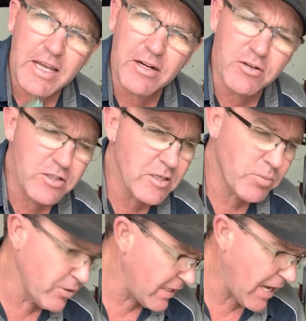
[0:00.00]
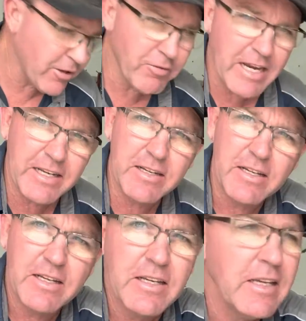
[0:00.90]
and I usually put the other end
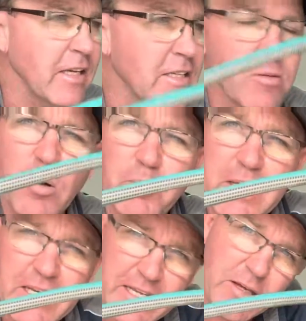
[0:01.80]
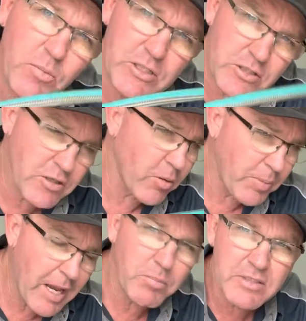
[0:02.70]
into my bin here, which has got
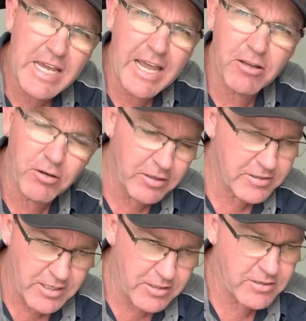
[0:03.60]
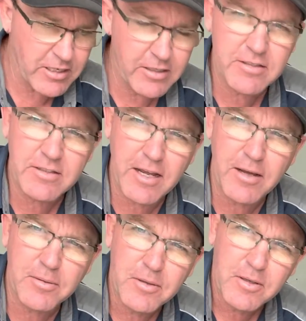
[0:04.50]
paper towel on it, so
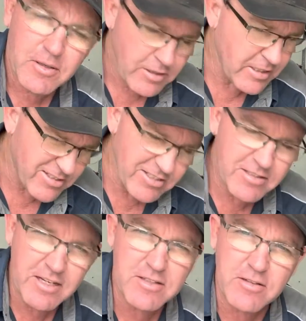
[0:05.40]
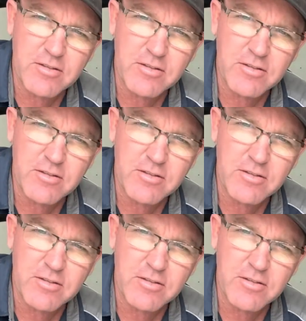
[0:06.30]
that it just doesn't